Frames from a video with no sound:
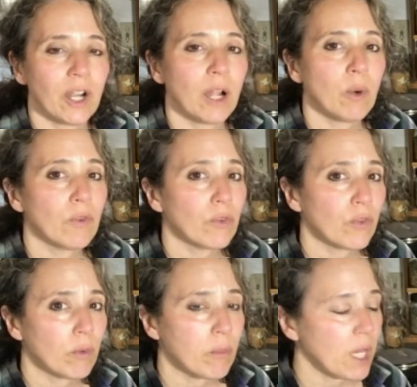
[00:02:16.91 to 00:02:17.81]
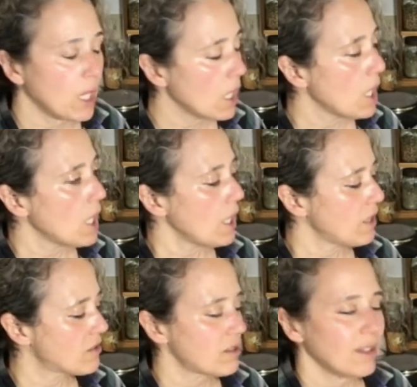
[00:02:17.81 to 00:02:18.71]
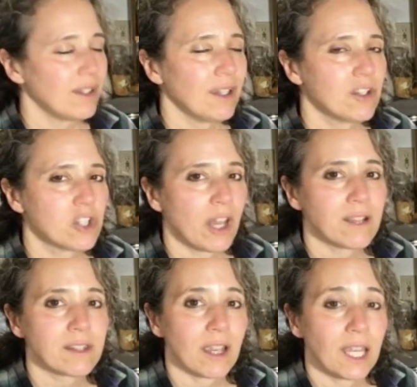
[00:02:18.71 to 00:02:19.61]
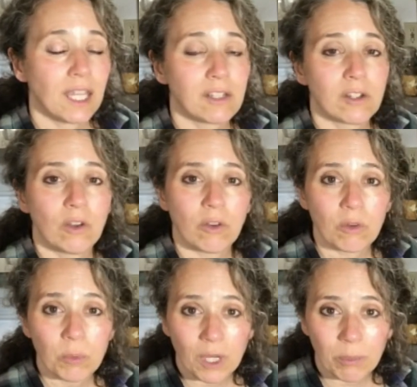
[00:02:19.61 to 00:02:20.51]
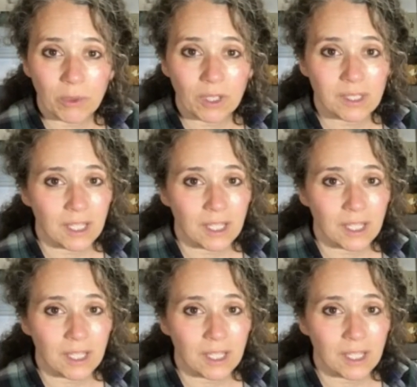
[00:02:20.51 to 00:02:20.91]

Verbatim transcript: However, for me, it's a chance that I can get to go to the property,